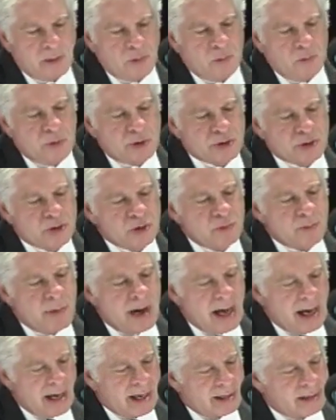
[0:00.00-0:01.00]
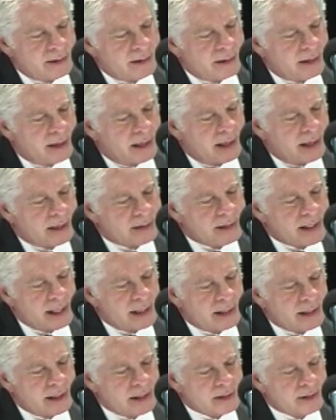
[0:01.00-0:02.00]
would you mind
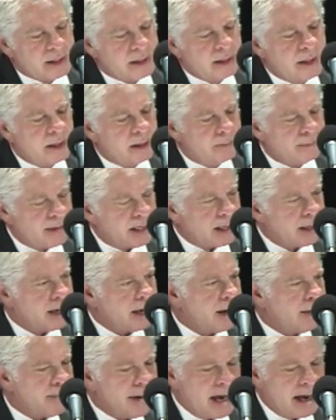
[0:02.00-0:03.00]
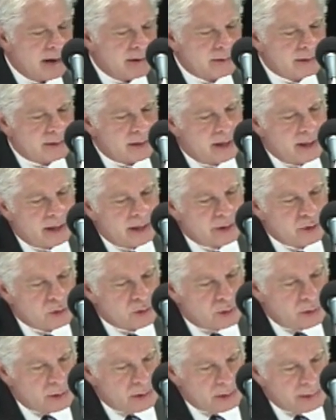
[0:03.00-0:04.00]
telling us a little bit about
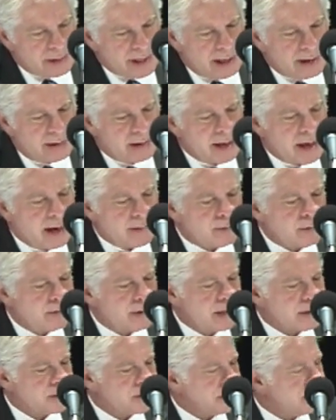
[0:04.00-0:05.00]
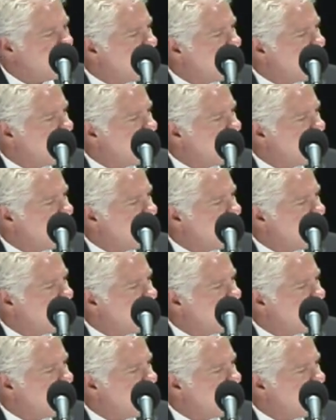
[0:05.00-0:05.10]
your dairy operation